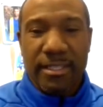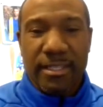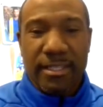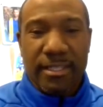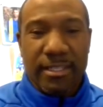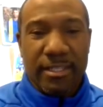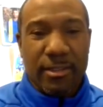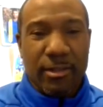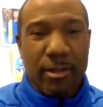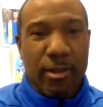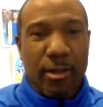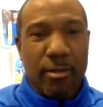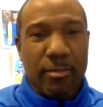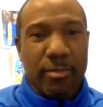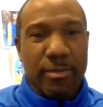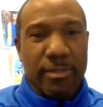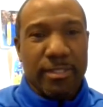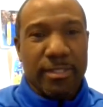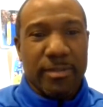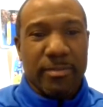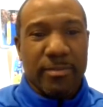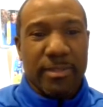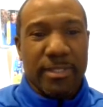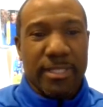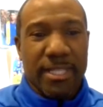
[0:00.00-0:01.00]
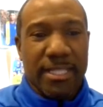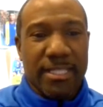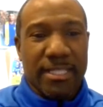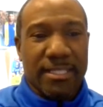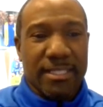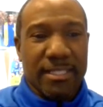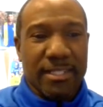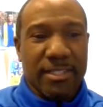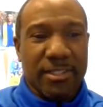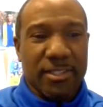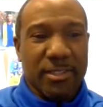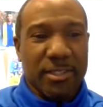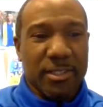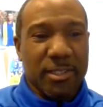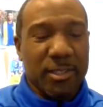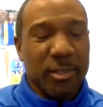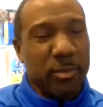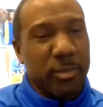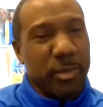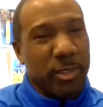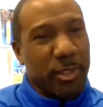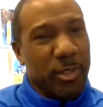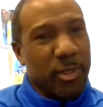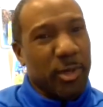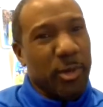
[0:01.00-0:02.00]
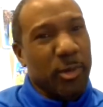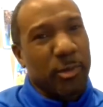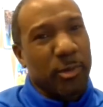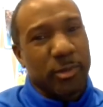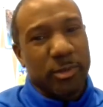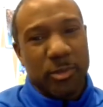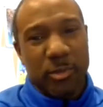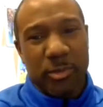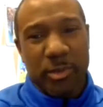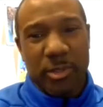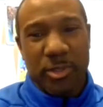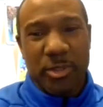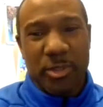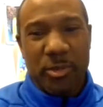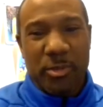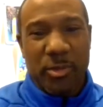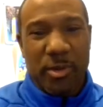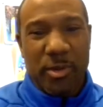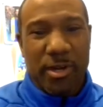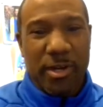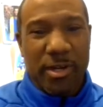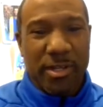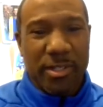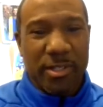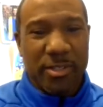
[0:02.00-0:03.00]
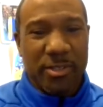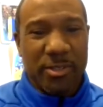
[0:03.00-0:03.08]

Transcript: in Albany, but I think you're a little bit colder where you are.